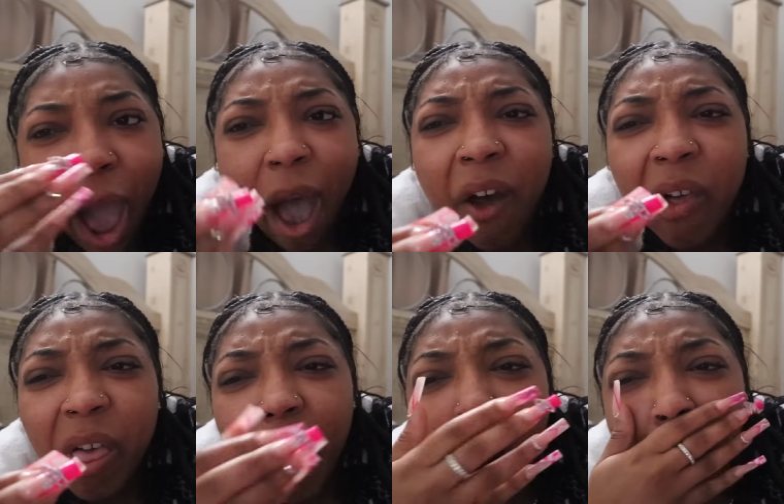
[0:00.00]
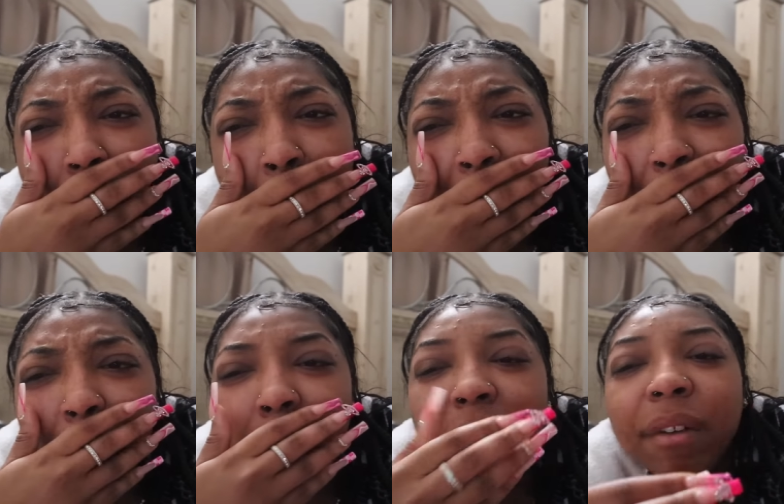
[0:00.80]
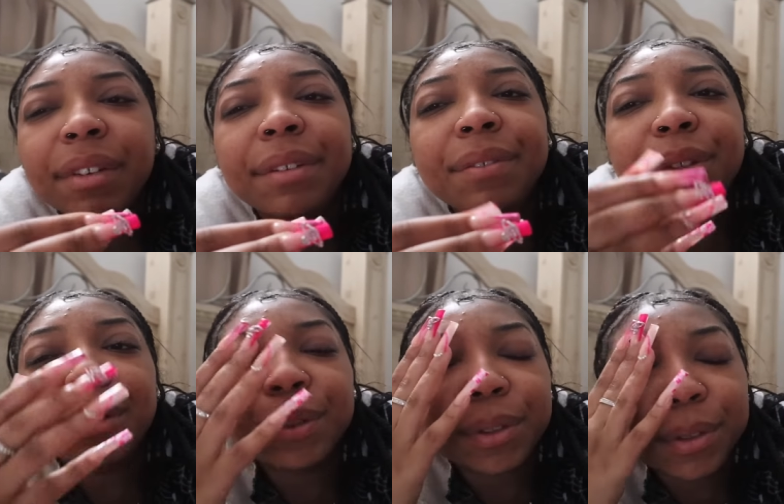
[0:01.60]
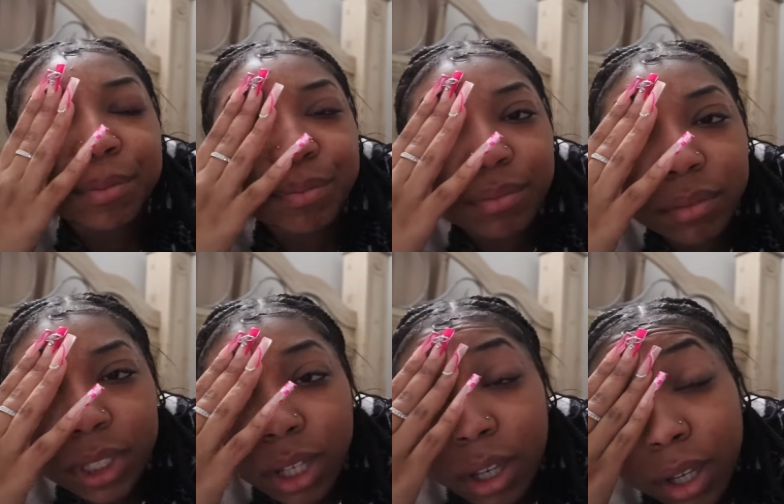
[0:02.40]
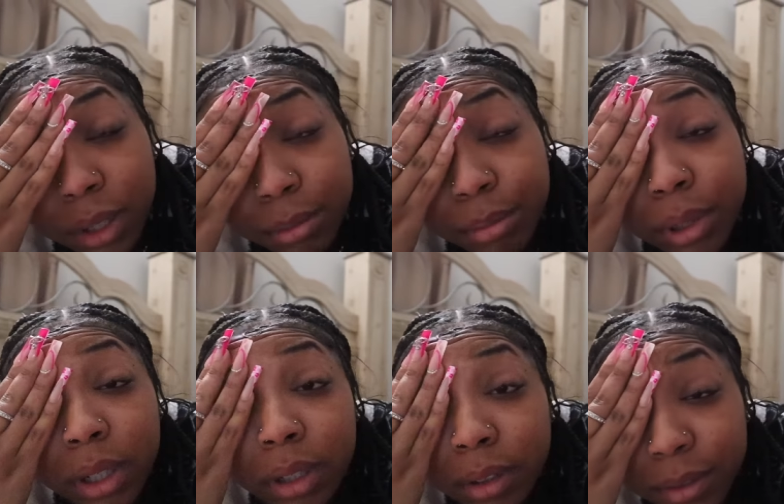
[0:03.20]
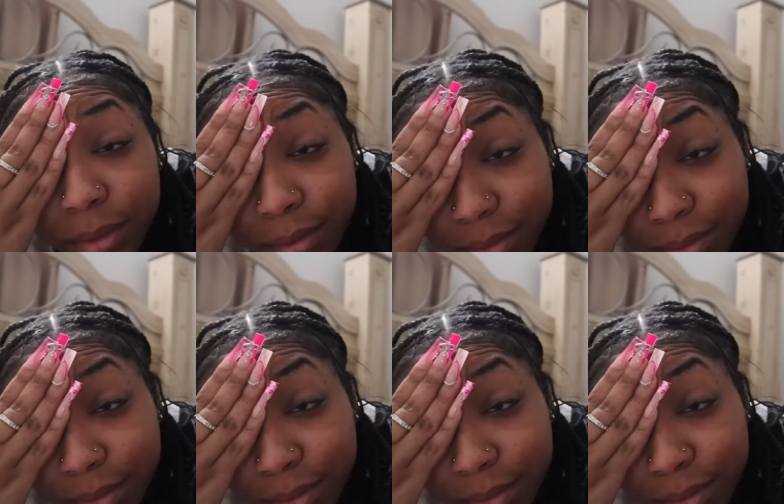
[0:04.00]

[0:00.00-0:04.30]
after, oh after the funeral bro